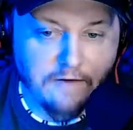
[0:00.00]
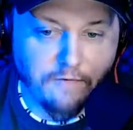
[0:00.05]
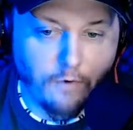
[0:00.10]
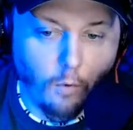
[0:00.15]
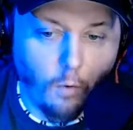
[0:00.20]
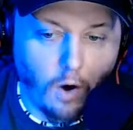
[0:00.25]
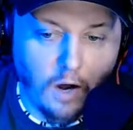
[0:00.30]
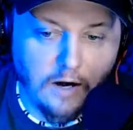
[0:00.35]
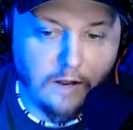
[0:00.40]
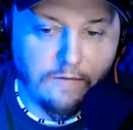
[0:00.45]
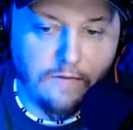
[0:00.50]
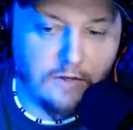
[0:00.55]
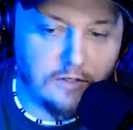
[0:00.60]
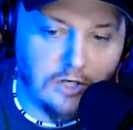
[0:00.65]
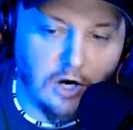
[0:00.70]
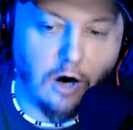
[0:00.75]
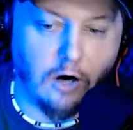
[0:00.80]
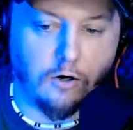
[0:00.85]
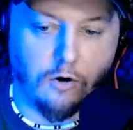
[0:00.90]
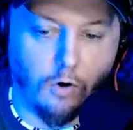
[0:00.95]
wanted the
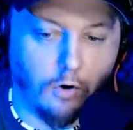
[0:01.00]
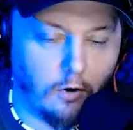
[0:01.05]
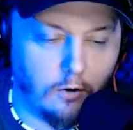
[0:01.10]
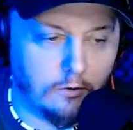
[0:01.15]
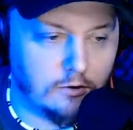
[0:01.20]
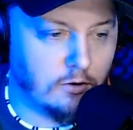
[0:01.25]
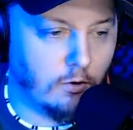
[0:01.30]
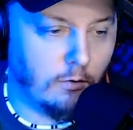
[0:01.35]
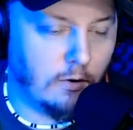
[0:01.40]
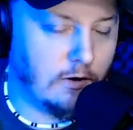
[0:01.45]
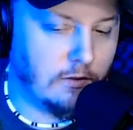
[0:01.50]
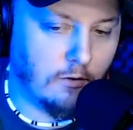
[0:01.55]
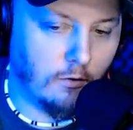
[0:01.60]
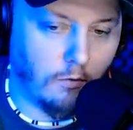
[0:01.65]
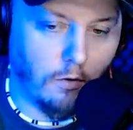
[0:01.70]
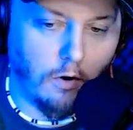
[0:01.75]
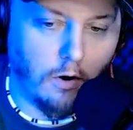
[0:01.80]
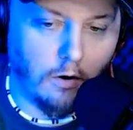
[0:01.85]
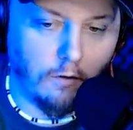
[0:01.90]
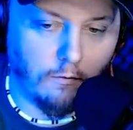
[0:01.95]
Dark Order to win
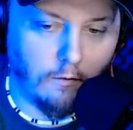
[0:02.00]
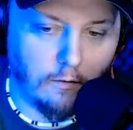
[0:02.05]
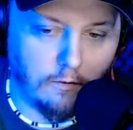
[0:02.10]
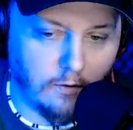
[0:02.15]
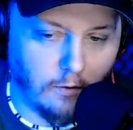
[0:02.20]
the